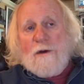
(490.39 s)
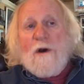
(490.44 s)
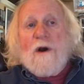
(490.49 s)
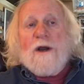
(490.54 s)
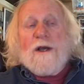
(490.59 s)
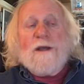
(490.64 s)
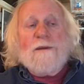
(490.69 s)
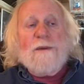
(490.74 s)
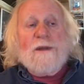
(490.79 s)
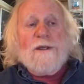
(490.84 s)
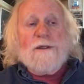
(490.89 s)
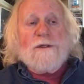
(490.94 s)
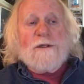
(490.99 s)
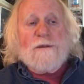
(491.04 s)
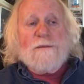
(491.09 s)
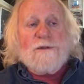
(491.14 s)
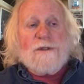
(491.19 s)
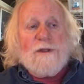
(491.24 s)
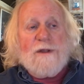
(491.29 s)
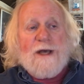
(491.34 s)
argument in
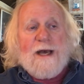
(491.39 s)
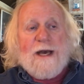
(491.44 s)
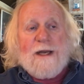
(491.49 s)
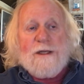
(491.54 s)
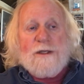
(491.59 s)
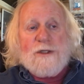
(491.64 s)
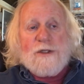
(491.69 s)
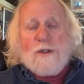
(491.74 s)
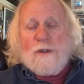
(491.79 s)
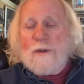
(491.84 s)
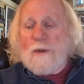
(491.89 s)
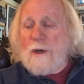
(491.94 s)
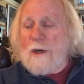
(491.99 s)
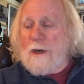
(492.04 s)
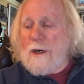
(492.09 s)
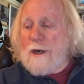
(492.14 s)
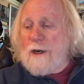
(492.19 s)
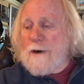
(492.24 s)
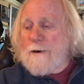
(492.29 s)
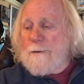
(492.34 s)
terms of that issue
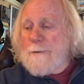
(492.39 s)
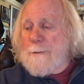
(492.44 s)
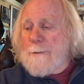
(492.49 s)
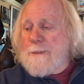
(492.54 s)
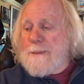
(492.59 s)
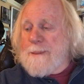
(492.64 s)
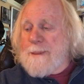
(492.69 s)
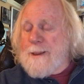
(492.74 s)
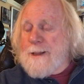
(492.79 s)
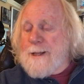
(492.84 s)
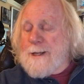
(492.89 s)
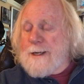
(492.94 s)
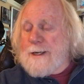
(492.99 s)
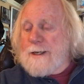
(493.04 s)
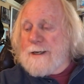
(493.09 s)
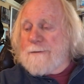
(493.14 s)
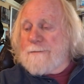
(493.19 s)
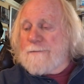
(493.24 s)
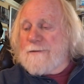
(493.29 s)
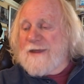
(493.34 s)
are
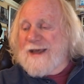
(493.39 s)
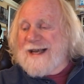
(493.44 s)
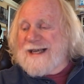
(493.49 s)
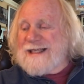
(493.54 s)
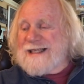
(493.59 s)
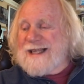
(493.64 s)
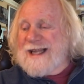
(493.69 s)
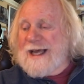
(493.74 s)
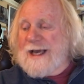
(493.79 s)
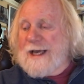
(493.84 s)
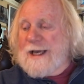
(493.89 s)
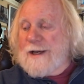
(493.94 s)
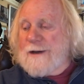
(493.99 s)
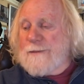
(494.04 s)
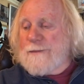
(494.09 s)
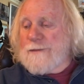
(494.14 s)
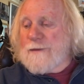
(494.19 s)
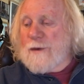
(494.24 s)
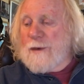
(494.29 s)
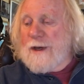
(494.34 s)
things
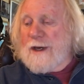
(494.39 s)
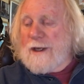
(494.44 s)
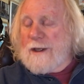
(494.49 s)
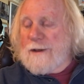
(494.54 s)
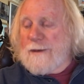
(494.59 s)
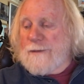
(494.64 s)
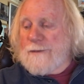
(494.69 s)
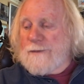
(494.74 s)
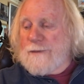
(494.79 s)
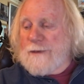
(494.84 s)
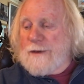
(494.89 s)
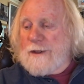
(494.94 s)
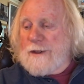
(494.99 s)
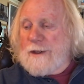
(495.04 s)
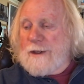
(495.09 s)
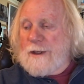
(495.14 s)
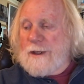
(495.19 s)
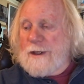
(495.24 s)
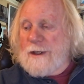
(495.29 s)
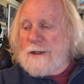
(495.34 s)
like, well,
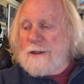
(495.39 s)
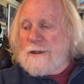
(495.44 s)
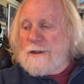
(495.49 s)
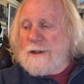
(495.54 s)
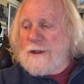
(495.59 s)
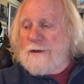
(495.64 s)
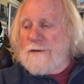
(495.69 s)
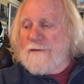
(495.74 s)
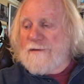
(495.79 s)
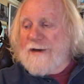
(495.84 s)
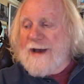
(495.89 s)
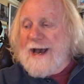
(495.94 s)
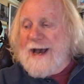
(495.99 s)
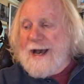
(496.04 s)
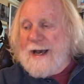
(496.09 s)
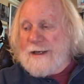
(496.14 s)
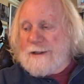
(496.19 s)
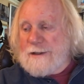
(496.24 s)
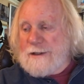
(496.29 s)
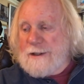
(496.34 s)
in
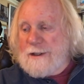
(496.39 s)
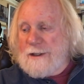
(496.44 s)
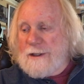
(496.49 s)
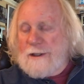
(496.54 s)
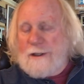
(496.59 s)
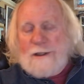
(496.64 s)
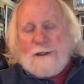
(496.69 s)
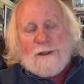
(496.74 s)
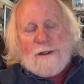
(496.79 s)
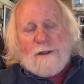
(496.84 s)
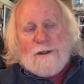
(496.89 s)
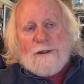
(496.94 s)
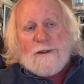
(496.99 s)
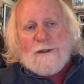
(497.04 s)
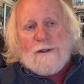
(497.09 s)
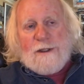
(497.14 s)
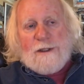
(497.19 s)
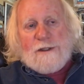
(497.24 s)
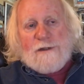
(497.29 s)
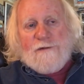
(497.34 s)
fact,
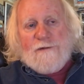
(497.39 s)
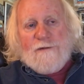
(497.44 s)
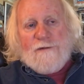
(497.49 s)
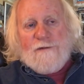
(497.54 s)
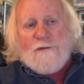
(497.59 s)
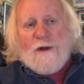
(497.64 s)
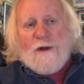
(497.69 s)
this